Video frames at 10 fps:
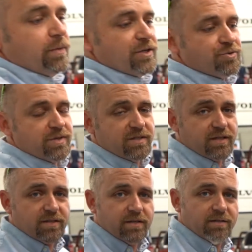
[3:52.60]
much
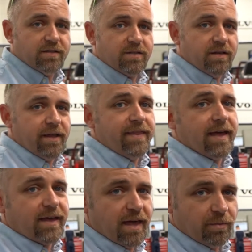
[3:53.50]
resistance in
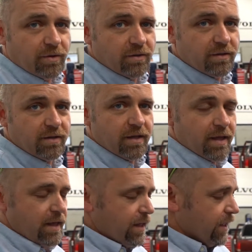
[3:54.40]
that cable,
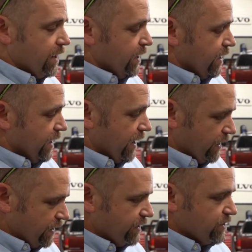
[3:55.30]

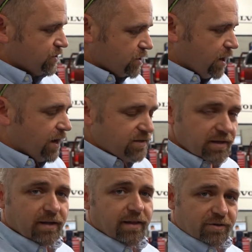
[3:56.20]
and it is
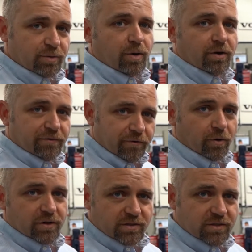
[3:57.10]
causing electromotive
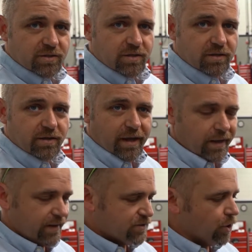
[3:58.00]
force,
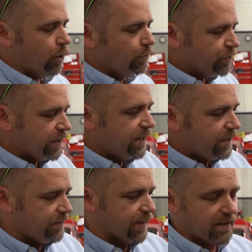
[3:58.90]
and it's
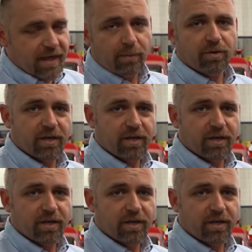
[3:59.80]
overheating that cable